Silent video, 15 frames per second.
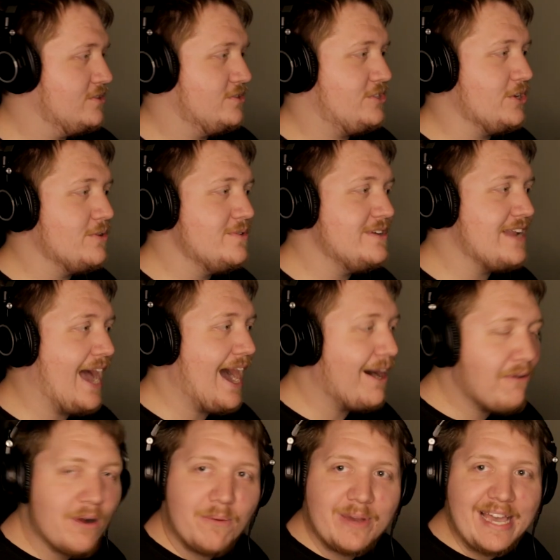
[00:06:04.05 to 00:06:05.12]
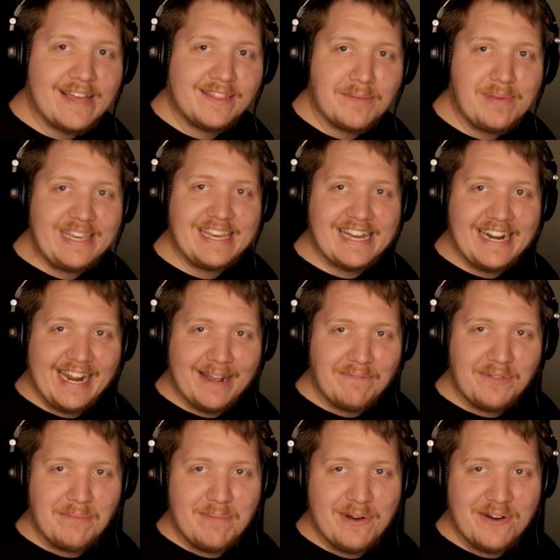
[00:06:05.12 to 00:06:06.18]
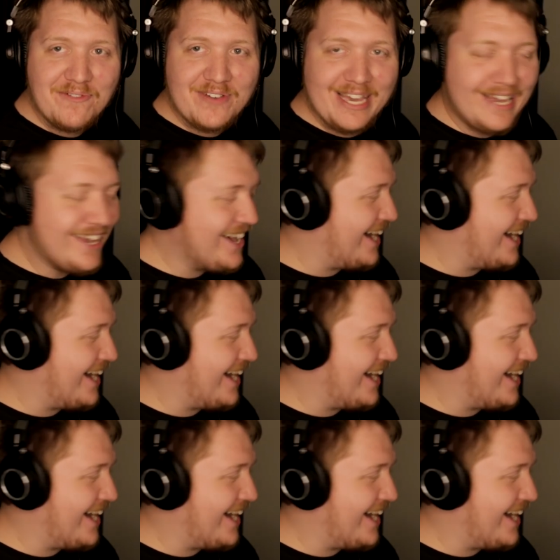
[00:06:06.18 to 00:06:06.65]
So now are we at the beginning of the movie?